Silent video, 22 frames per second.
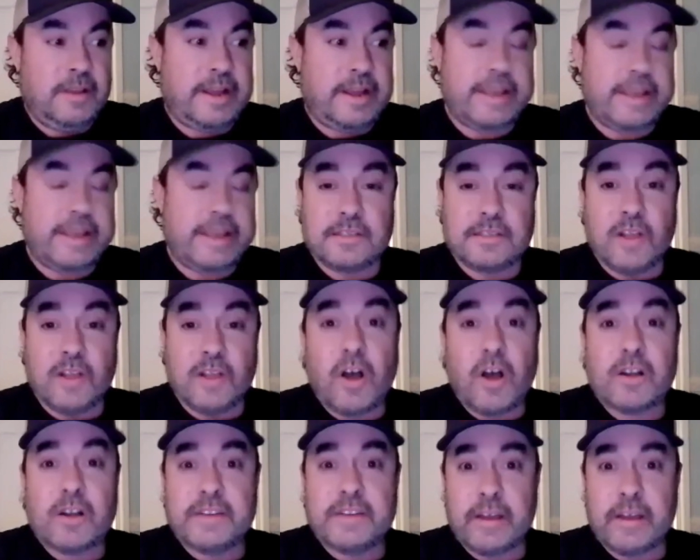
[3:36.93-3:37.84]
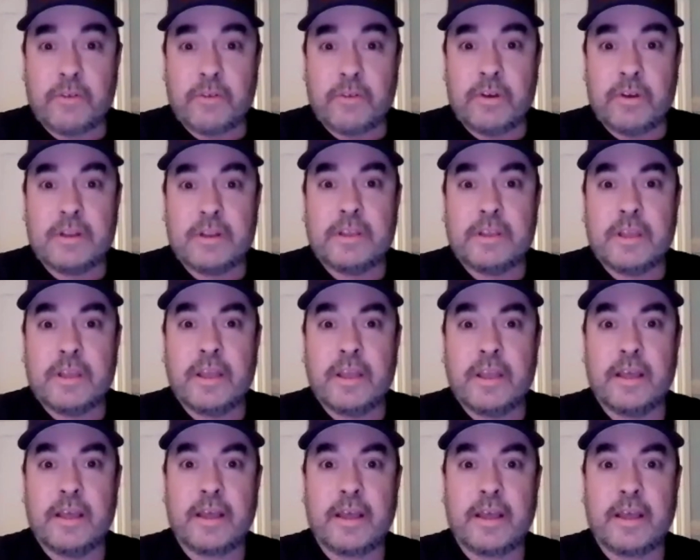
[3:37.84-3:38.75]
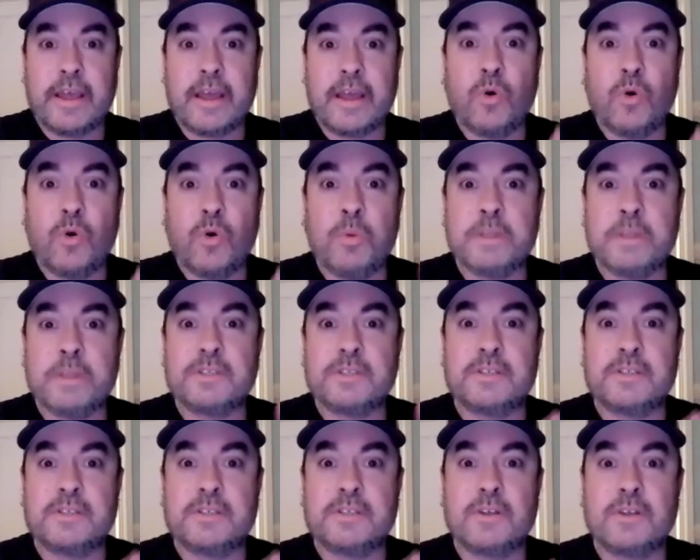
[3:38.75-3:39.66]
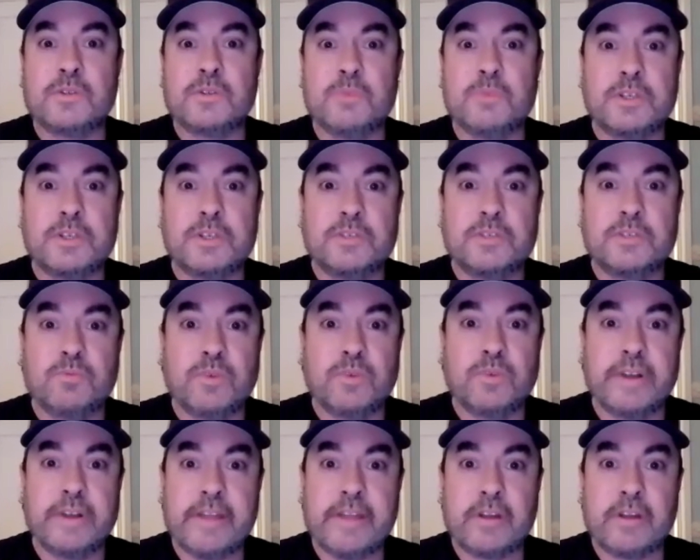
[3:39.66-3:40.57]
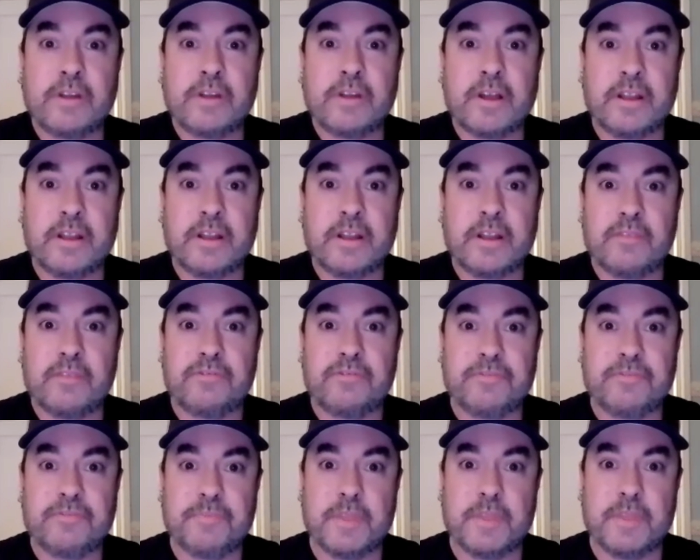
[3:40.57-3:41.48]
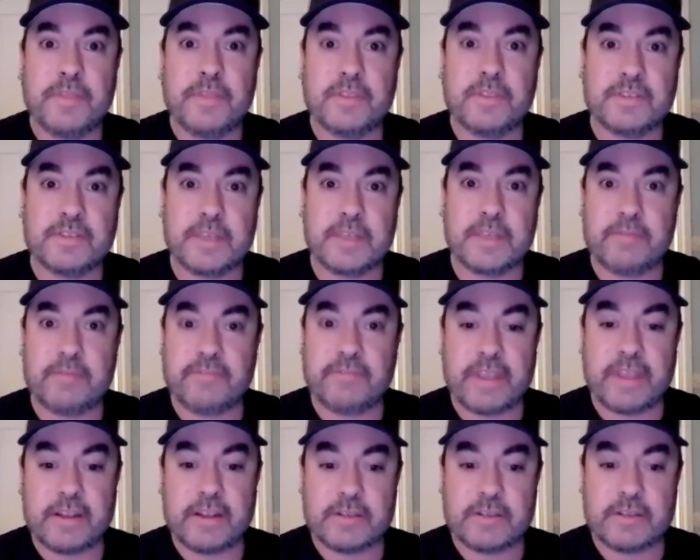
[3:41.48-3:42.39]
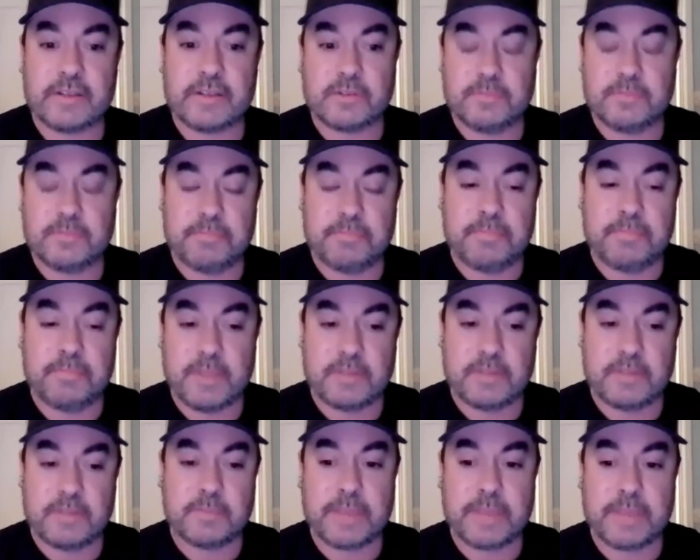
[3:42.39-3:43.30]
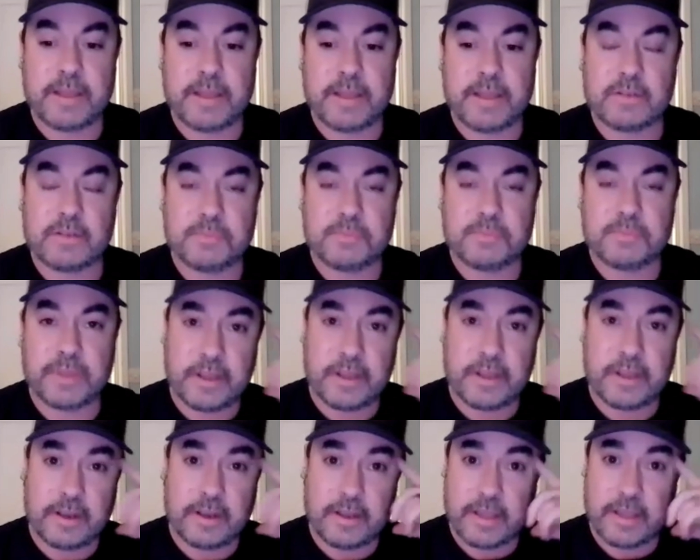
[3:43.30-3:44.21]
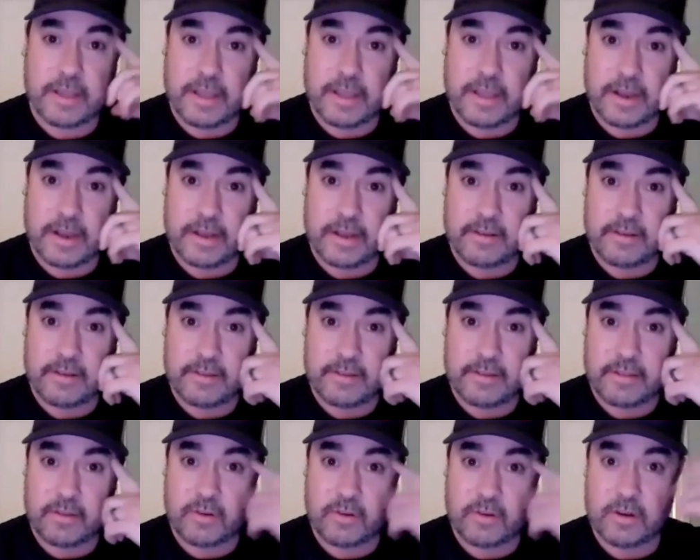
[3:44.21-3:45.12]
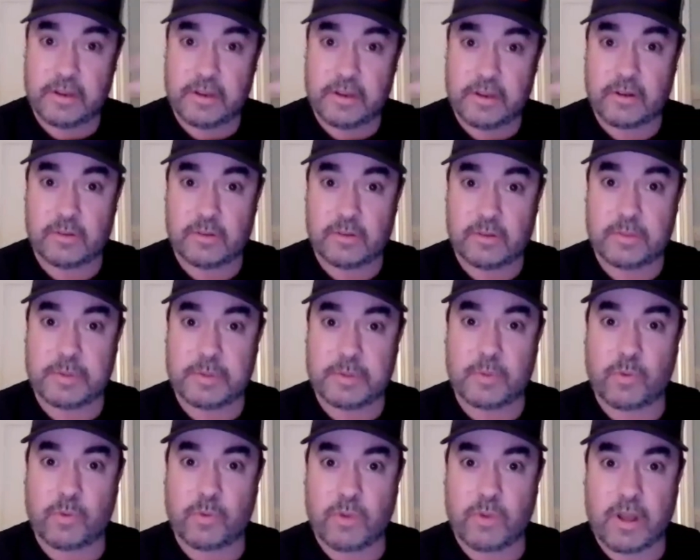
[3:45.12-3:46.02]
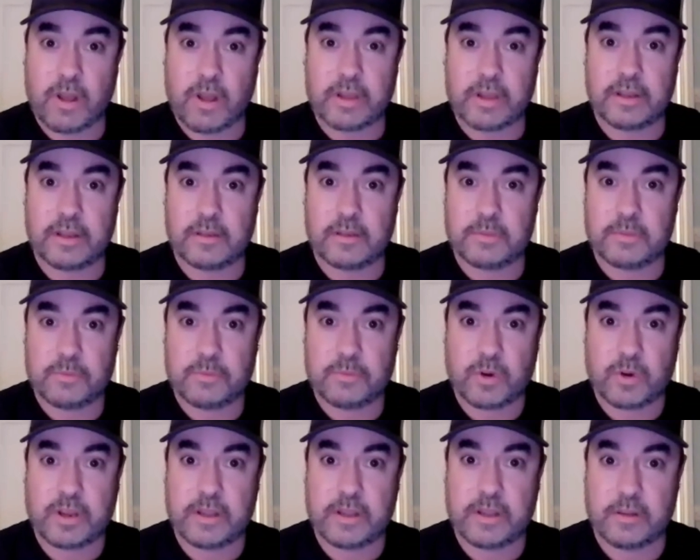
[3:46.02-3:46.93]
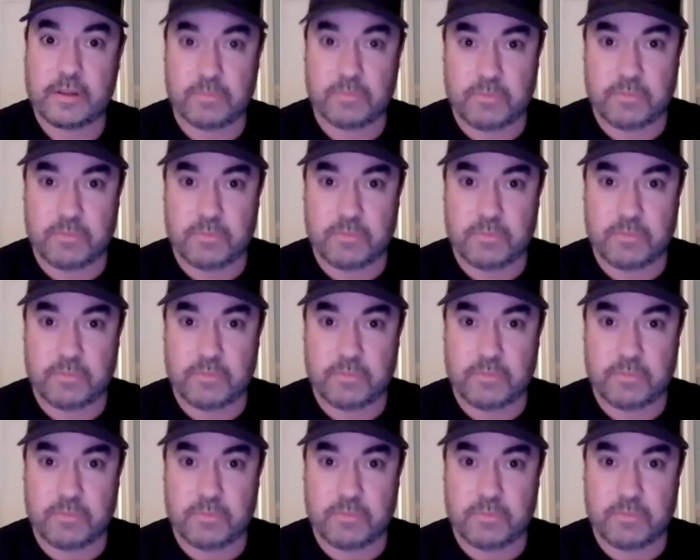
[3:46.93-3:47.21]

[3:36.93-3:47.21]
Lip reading: I guess, lockdown, really. I had a whole bunch of songs which were never kind of in the same vein as as the band I was playing in, and they were, a little bit more rocky, a little bit more kind,